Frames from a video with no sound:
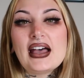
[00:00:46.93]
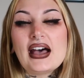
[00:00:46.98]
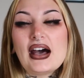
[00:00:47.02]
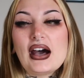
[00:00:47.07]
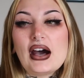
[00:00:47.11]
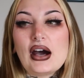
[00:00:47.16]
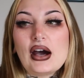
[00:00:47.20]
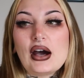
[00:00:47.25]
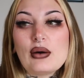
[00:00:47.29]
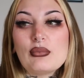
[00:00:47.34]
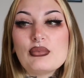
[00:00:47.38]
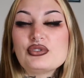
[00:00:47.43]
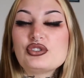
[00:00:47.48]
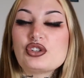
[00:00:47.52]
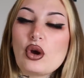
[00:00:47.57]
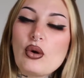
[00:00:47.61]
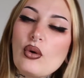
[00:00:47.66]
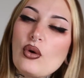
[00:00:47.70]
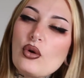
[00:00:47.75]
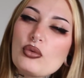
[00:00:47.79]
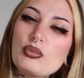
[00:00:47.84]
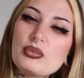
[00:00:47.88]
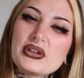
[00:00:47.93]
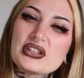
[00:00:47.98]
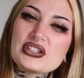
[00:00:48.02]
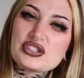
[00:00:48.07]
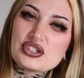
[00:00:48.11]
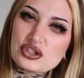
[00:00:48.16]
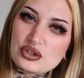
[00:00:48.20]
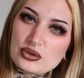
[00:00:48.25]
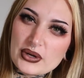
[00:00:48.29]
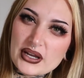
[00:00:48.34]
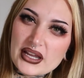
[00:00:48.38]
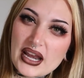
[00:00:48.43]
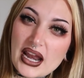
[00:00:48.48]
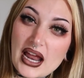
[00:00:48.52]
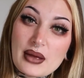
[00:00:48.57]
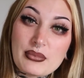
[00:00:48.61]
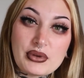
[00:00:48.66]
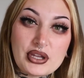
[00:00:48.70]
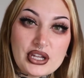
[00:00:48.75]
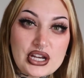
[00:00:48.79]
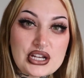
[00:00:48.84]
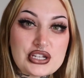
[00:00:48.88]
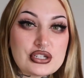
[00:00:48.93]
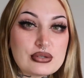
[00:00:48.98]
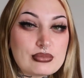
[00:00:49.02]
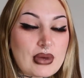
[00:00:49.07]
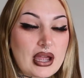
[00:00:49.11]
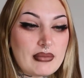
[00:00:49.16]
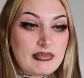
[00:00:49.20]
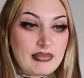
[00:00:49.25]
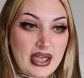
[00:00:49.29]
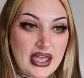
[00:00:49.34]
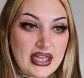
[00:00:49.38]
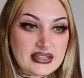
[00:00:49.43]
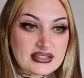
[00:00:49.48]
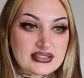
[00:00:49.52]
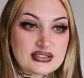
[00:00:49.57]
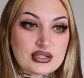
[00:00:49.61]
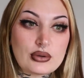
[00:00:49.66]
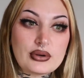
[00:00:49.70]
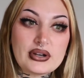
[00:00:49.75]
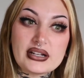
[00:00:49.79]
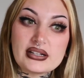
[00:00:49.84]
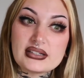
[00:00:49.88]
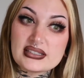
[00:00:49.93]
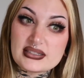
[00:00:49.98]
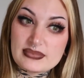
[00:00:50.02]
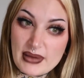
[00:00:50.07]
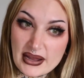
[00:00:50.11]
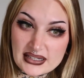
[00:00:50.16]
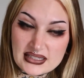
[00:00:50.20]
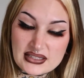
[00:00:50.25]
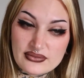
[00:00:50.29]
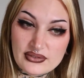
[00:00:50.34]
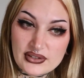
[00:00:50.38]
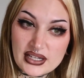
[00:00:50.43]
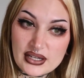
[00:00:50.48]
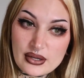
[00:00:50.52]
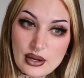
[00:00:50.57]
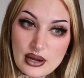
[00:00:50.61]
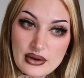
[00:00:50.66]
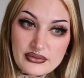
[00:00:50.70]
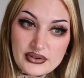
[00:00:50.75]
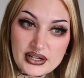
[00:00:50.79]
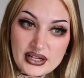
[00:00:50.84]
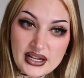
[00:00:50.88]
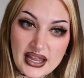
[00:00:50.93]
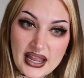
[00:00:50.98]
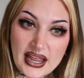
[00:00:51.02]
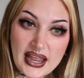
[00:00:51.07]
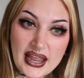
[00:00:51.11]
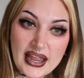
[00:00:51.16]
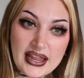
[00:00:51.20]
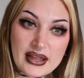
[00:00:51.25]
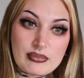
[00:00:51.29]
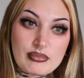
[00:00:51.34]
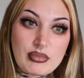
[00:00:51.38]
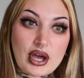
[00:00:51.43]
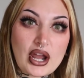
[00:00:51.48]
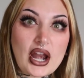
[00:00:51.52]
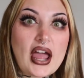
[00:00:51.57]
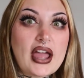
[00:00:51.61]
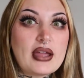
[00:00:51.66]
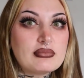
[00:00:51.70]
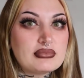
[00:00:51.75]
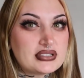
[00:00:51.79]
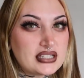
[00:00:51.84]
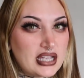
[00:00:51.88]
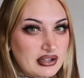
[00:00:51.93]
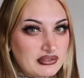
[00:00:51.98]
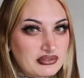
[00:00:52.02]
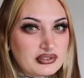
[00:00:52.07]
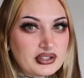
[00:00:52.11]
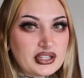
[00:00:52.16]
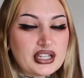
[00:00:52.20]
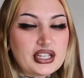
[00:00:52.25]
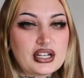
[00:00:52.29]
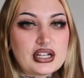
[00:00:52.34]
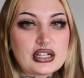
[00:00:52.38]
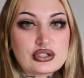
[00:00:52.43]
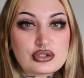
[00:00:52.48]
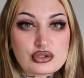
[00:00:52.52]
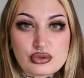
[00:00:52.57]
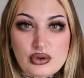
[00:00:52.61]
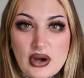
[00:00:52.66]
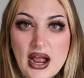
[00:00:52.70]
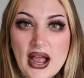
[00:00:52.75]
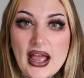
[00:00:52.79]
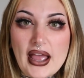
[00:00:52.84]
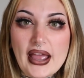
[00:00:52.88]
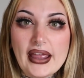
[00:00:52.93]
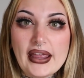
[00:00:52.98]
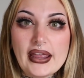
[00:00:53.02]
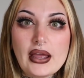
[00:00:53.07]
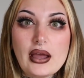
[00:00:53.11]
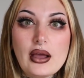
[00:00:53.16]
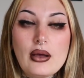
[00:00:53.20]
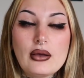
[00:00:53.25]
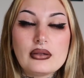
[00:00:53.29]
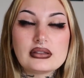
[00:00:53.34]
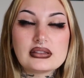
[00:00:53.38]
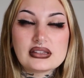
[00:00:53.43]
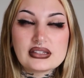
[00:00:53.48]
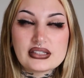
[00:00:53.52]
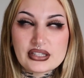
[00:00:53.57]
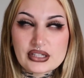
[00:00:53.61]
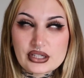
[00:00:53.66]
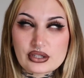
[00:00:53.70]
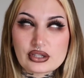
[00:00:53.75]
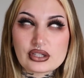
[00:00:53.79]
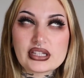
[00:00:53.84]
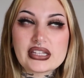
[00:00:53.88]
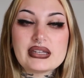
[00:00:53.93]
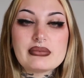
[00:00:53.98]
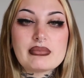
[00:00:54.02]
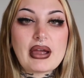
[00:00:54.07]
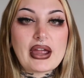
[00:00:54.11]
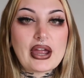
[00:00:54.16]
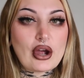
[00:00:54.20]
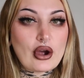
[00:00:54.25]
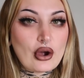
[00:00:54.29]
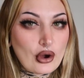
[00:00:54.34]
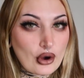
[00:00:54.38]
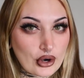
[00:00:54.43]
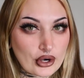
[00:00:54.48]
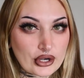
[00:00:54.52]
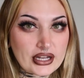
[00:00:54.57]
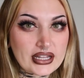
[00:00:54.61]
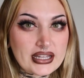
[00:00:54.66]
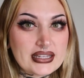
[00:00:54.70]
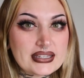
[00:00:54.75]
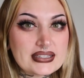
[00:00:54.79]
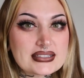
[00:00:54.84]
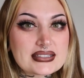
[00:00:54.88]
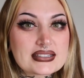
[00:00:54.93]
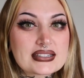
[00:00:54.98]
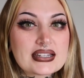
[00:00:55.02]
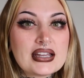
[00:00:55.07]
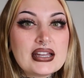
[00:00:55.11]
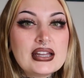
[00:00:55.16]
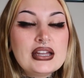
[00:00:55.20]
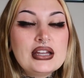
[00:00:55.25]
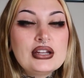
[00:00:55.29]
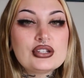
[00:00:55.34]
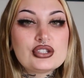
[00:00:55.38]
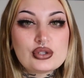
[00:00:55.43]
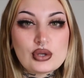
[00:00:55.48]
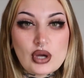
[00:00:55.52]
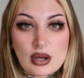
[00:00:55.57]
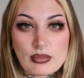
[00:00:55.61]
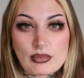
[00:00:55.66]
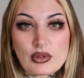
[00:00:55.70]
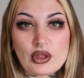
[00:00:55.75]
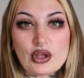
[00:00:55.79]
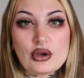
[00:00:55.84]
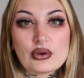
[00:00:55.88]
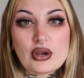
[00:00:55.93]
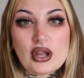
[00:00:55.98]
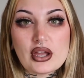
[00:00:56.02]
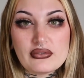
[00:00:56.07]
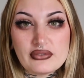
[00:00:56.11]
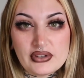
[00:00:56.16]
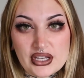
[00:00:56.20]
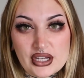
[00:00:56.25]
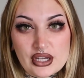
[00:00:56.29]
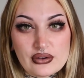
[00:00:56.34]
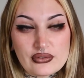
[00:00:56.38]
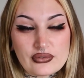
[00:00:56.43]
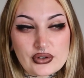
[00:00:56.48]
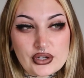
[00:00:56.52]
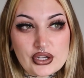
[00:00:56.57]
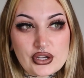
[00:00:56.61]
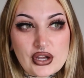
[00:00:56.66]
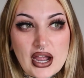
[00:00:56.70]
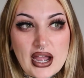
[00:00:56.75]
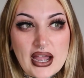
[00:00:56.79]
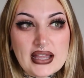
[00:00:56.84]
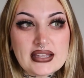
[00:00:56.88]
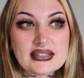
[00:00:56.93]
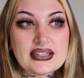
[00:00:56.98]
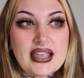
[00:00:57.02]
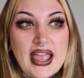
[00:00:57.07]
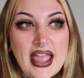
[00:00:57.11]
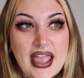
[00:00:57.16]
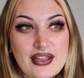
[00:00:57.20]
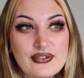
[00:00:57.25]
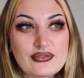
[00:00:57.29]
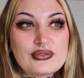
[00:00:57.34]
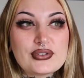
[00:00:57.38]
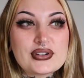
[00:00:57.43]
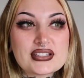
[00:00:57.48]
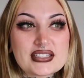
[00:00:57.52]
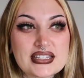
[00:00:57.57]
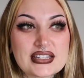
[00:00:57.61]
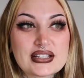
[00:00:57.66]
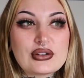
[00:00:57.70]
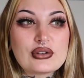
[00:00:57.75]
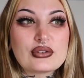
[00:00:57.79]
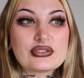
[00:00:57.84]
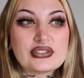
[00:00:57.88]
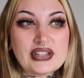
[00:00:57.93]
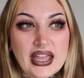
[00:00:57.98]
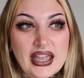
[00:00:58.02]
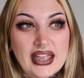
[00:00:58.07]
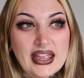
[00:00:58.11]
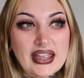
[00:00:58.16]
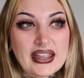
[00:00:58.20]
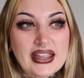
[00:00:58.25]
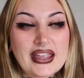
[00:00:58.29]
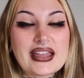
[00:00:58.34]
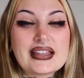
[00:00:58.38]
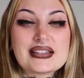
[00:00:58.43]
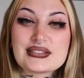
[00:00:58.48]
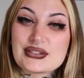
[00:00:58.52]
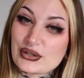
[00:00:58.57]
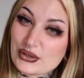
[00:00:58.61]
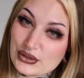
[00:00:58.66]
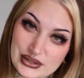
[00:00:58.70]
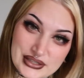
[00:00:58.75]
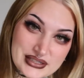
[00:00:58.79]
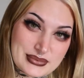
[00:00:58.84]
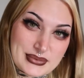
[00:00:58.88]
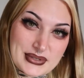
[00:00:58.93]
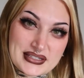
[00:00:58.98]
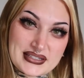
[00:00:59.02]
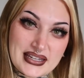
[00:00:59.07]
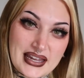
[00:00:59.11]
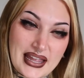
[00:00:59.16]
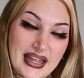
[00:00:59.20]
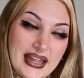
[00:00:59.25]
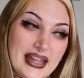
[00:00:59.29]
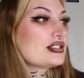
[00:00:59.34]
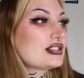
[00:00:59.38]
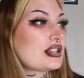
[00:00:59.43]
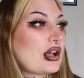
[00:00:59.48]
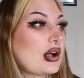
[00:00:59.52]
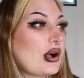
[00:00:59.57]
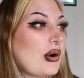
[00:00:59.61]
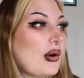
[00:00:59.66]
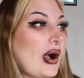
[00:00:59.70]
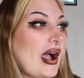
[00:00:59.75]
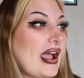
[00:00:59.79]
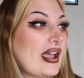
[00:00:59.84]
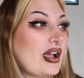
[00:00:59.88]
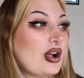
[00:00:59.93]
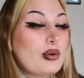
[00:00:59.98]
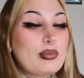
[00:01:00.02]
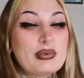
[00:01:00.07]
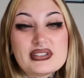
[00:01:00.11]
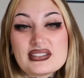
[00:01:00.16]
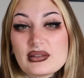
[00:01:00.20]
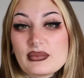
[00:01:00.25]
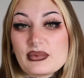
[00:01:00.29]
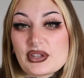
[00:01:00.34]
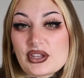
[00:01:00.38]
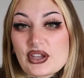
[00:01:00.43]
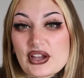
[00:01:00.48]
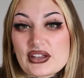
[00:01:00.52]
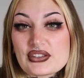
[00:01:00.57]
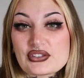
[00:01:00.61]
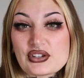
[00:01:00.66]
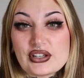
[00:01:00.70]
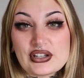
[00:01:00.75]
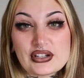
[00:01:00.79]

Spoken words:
Don't hold me to it. I'm gonna do my best. Don't expect a video every day, but I'm definitely gonna try literally my hardest to upload a video for you guys every single day until Christmas Day. So I hope it's something you guys are